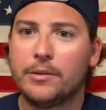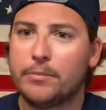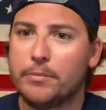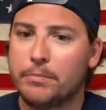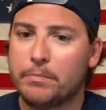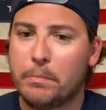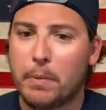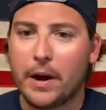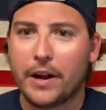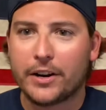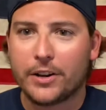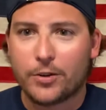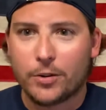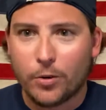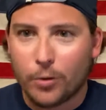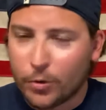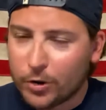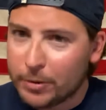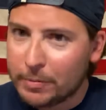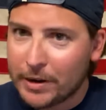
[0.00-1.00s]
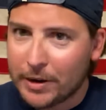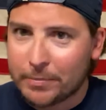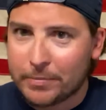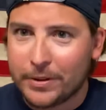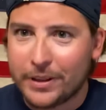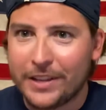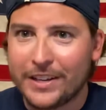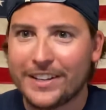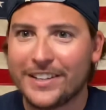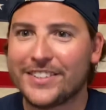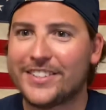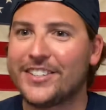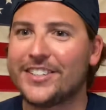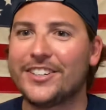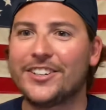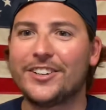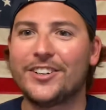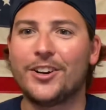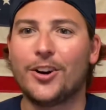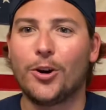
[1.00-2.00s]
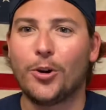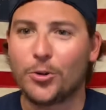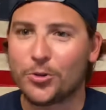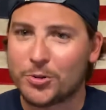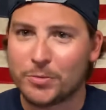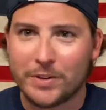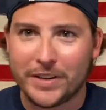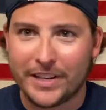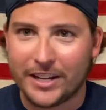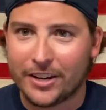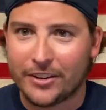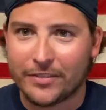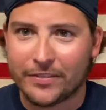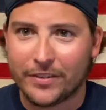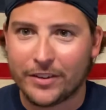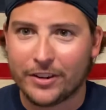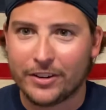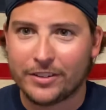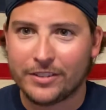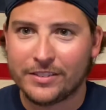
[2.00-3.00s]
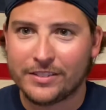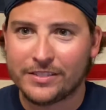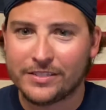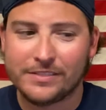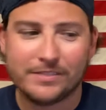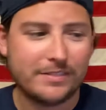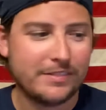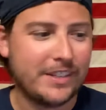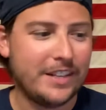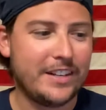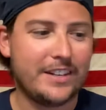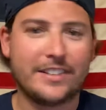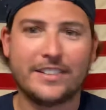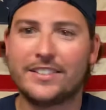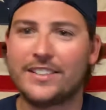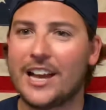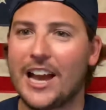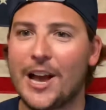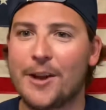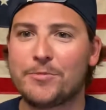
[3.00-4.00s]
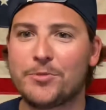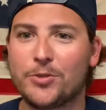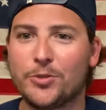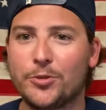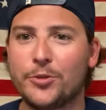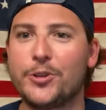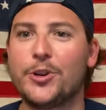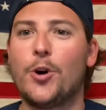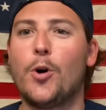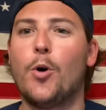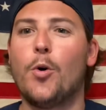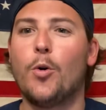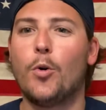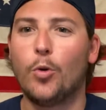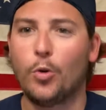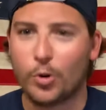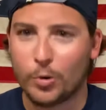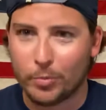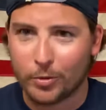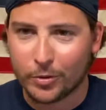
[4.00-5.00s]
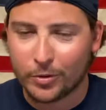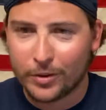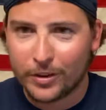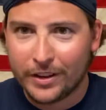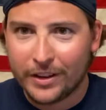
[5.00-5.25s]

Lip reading: but quarterback play is their ultimate downfall. It is absolutely horrible.